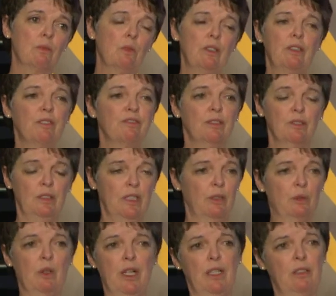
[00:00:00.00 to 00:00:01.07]
wonderful young
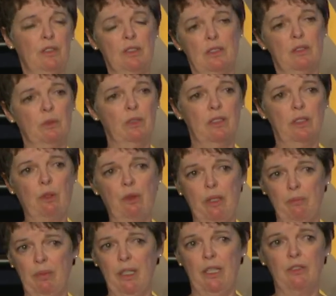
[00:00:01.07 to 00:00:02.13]
writers. It's one of the
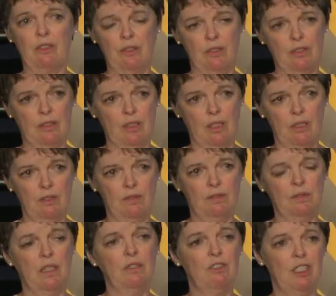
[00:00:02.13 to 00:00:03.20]
great pleasures of,
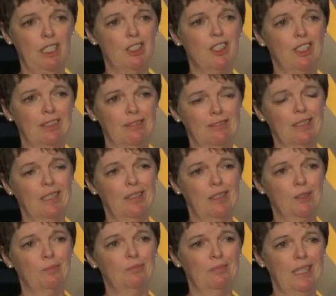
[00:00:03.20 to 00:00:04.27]
of teaching
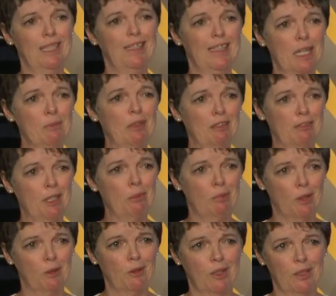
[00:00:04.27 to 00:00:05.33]
um, in an MFA
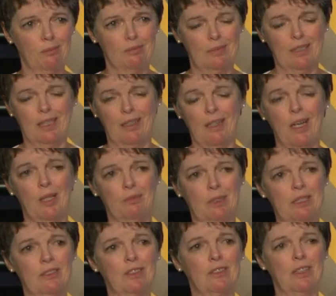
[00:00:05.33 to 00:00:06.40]
program like
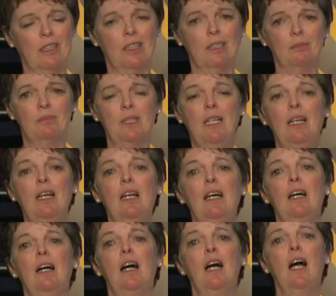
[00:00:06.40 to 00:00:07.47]
Hopkins. Um,
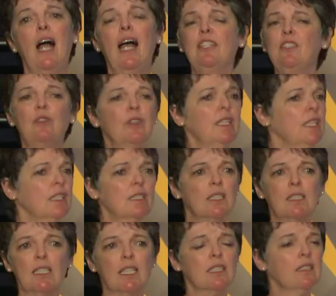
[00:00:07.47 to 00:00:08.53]
uh, I don't think the
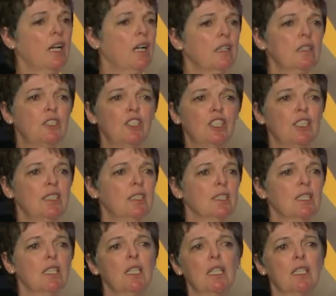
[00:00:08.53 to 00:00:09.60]
technology
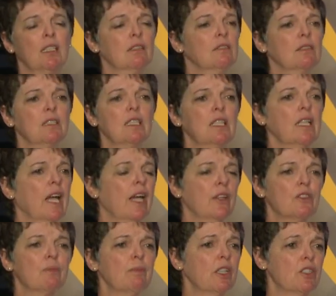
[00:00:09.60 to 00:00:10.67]
uh,
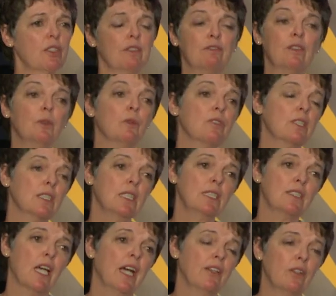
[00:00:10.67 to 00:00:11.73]
has much influence. At
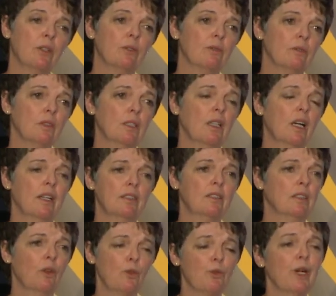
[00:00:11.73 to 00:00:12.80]
least I don't. I
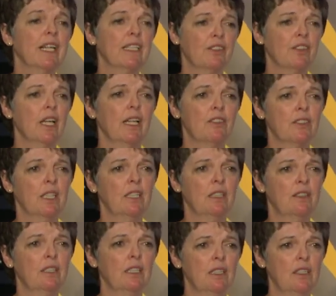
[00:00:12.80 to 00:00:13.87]
don't recognize
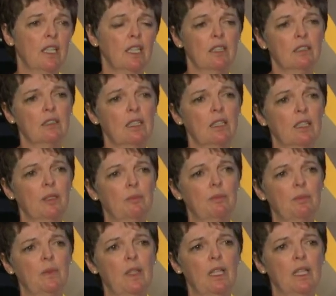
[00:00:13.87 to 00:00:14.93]
anything yet um,
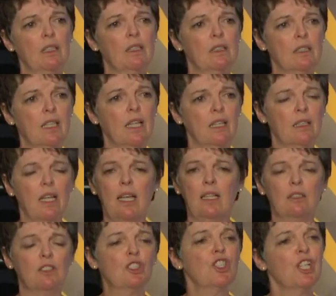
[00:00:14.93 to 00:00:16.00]
that that
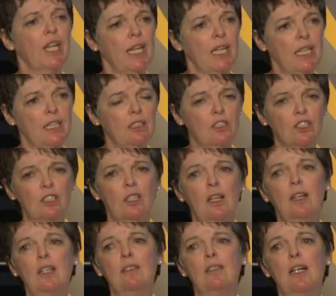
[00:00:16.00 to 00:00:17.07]
has changed.
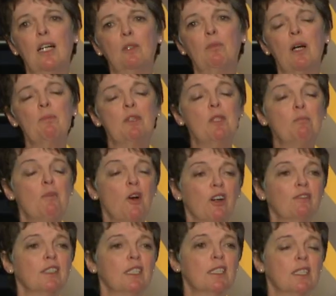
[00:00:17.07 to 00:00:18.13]
Um, I mean, the
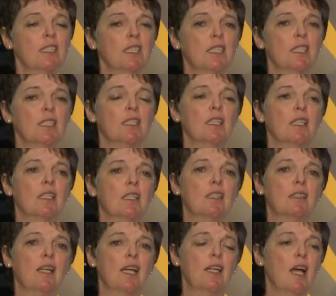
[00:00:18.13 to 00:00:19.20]
marvelous thing
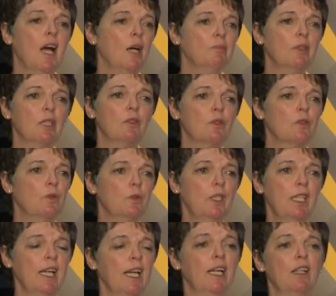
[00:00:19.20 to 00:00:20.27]
uh, at Hopkins, we
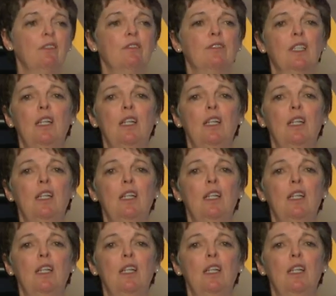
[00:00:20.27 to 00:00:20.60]
have